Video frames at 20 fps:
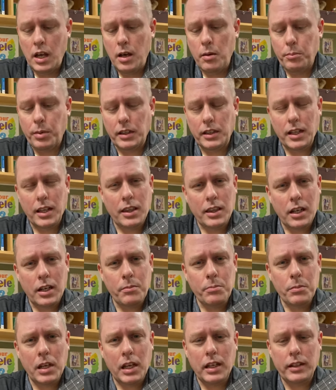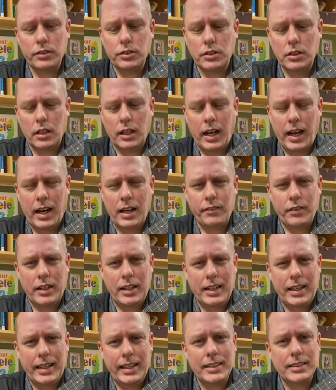But the thumb gives kind of a
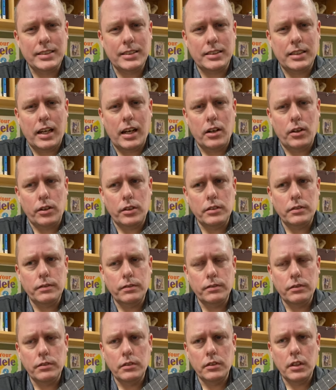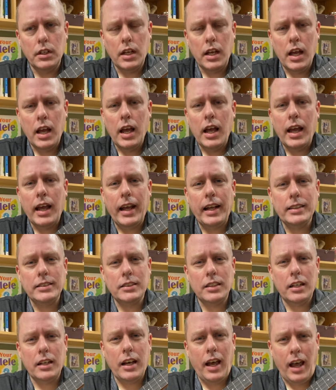neat sound. It's
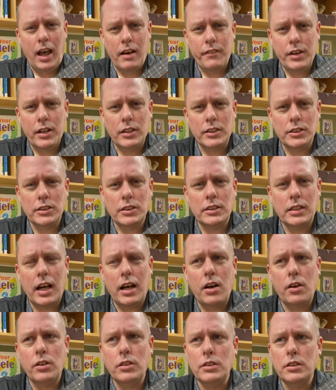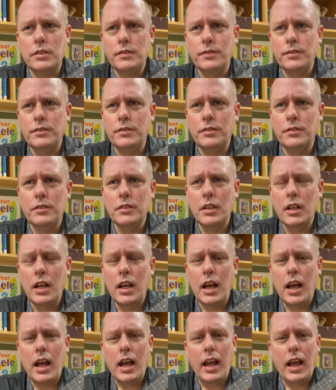a heavier sound
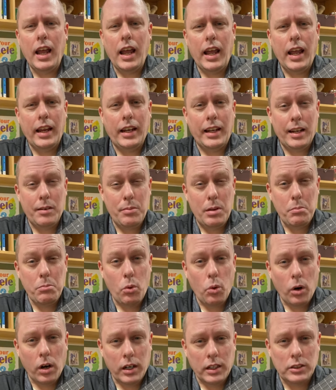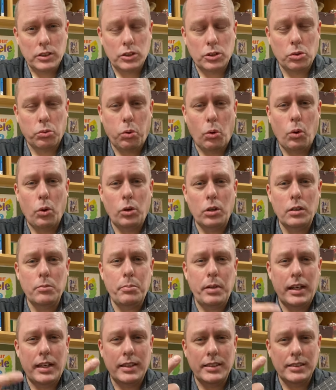it can be more controlled
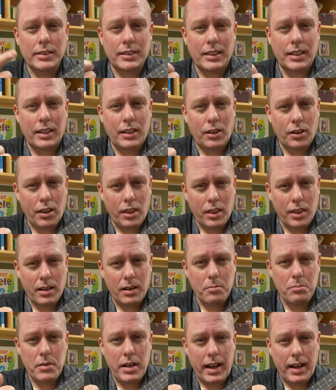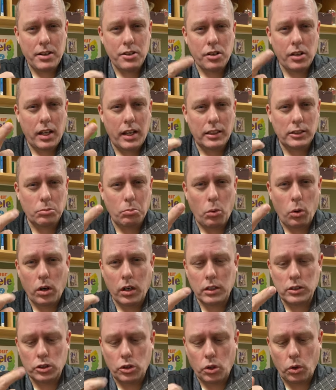because your thumb naturally has more
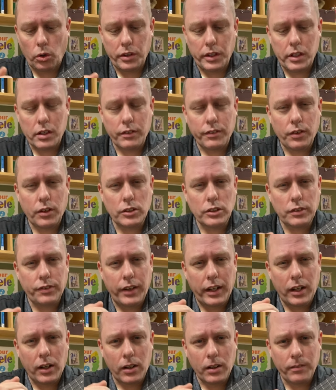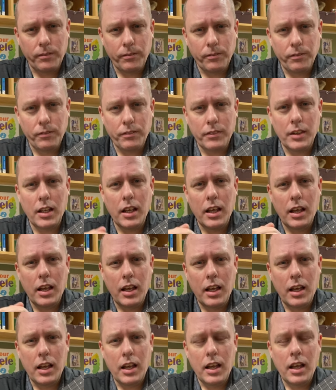control than your first finger.
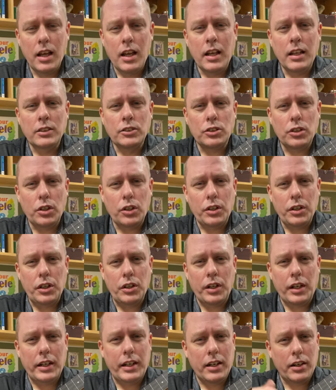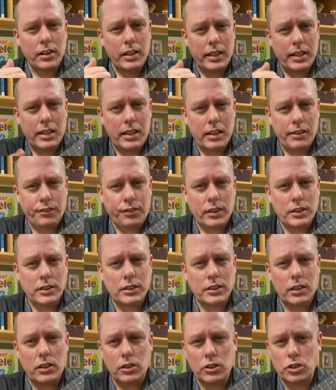So you can hear the difference
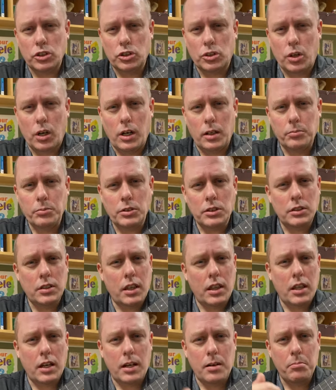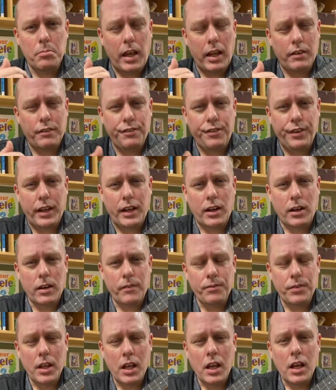in those strums, thumb and finger.
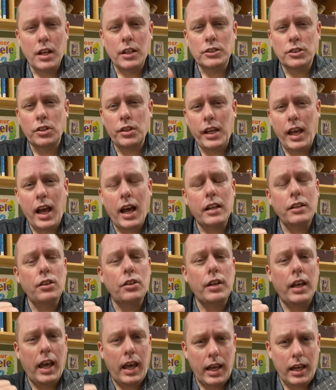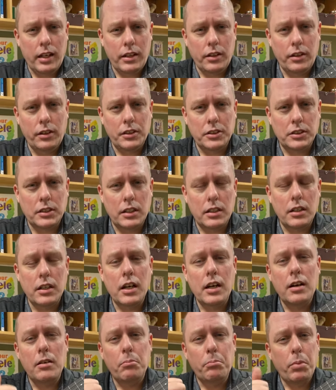So yeah, you can use it.
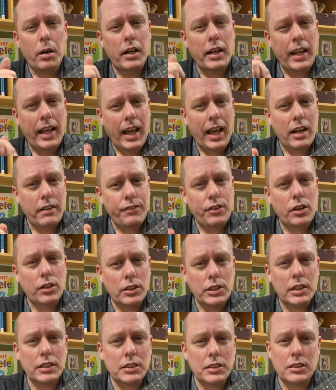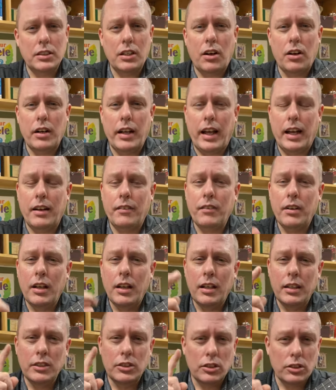But again, if you're just starting,
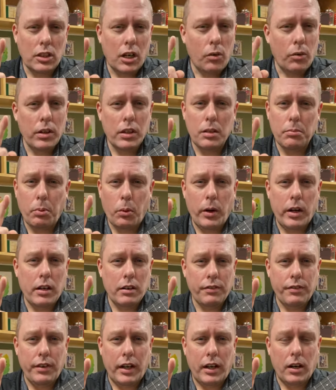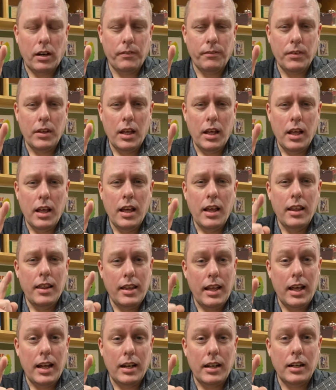start with the pointer finger.
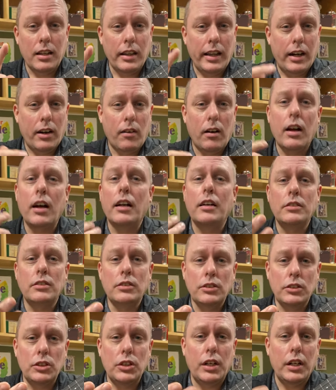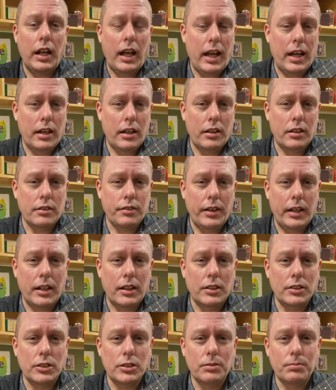Then later on, you can add other
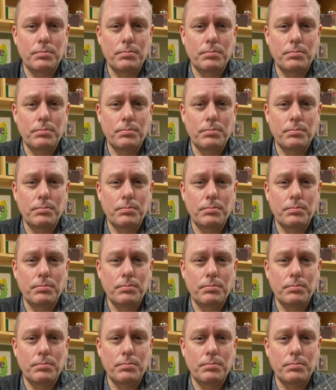fingers.